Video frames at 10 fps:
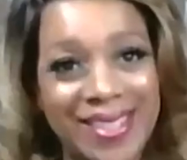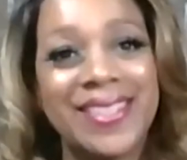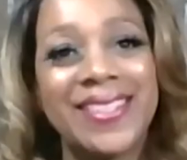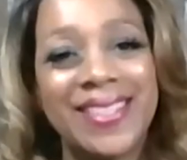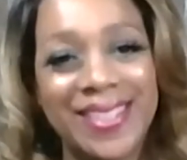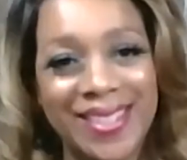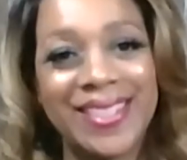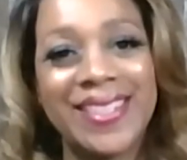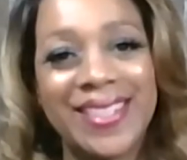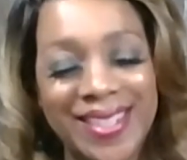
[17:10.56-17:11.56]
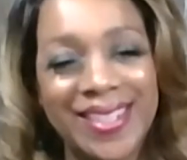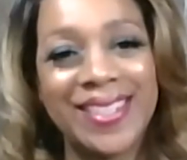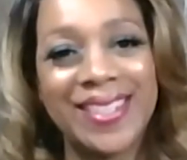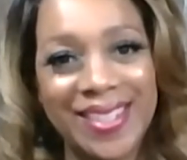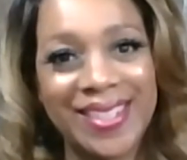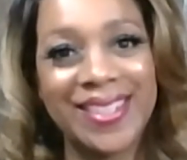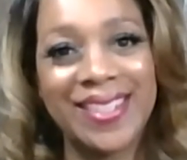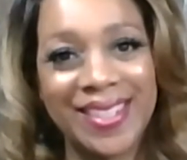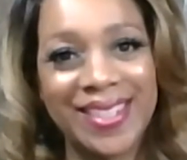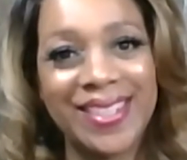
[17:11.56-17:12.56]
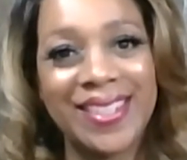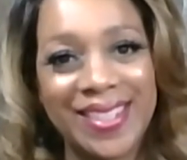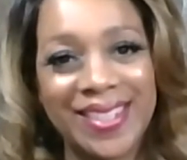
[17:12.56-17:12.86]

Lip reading: the second item was dealing with